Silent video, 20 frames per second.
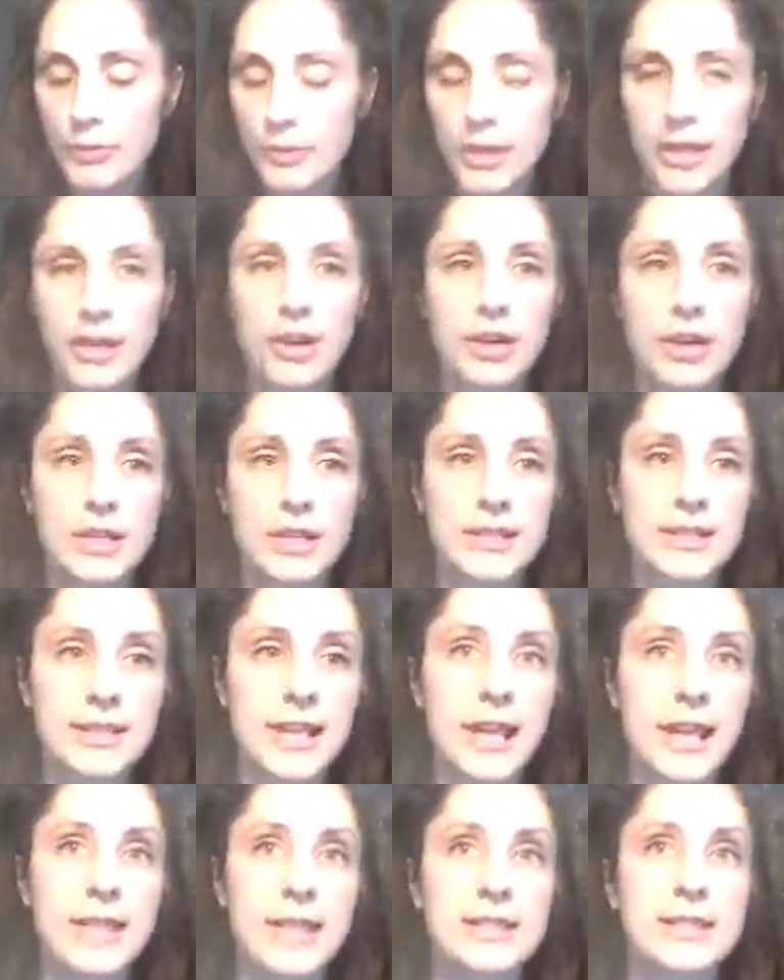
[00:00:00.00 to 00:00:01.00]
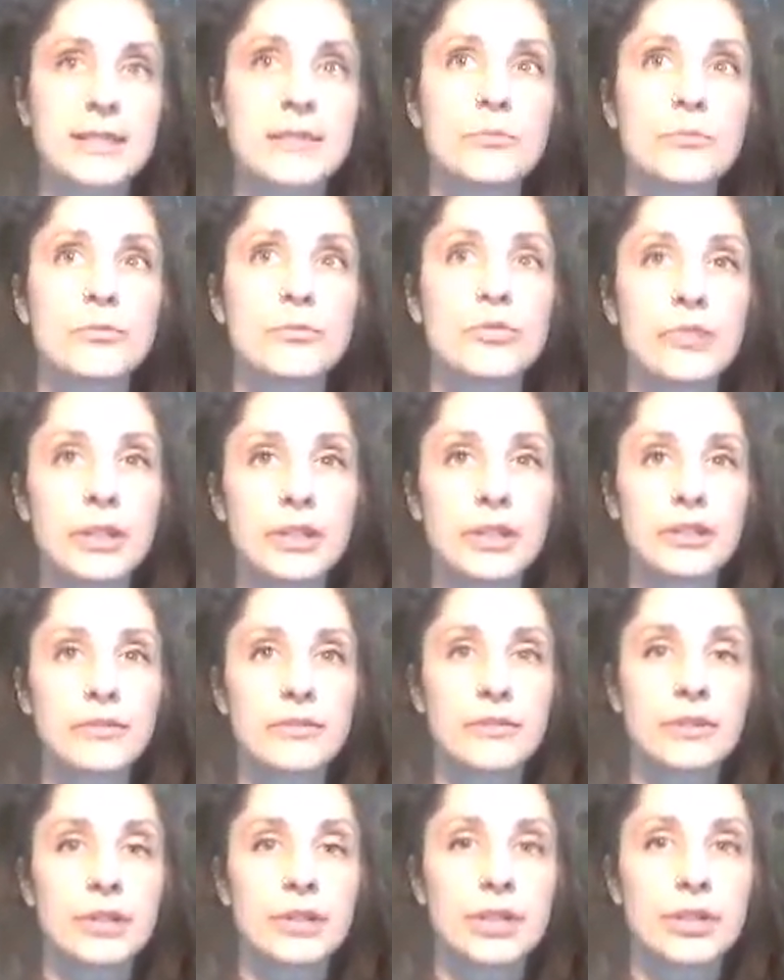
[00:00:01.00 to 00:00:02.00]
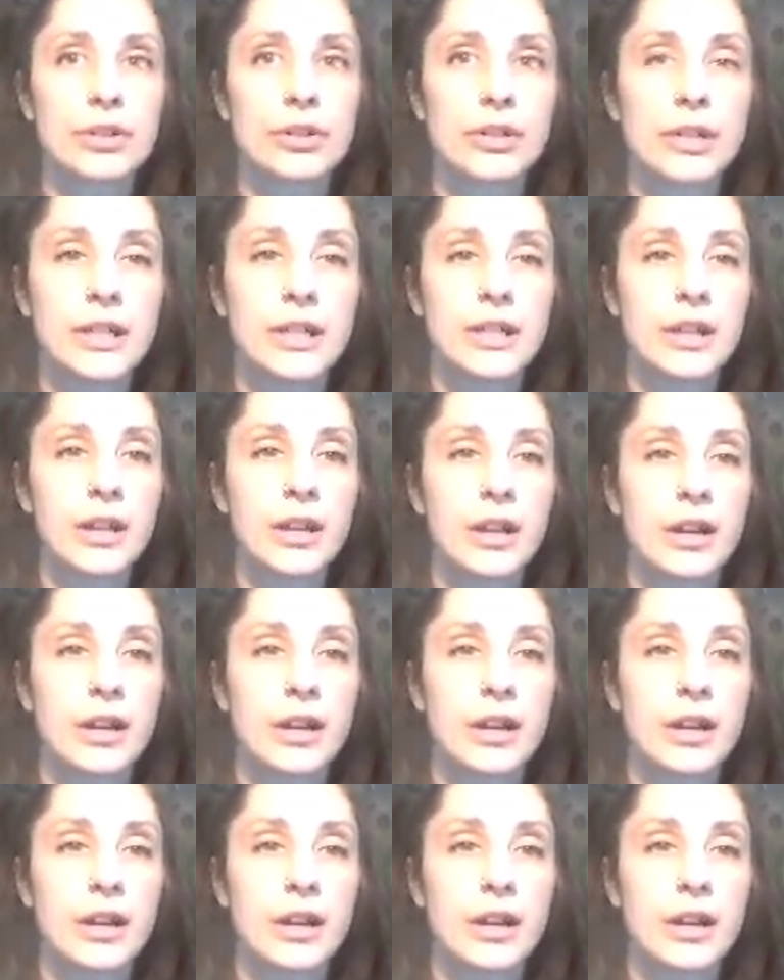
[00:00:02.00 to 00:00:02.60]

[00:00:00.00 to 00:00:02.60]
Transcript: but it honestly had some really, really good,